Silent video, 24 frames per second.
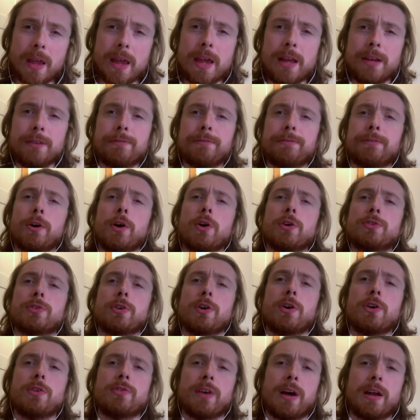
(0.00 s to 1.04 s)
in
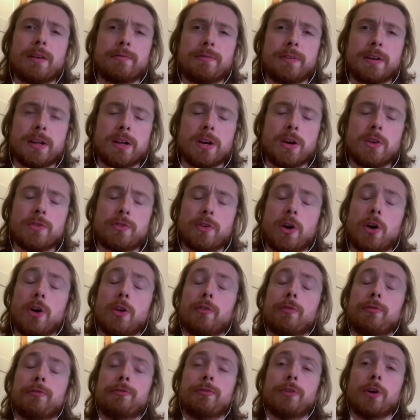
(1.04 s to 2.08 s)
photos and videos
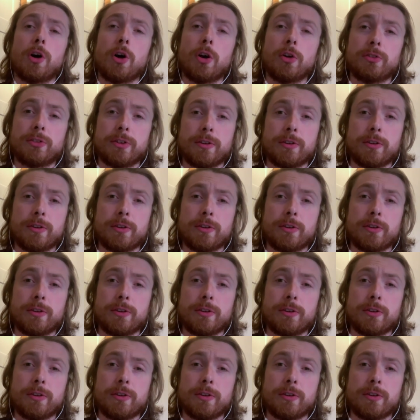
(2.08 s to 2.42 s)
on four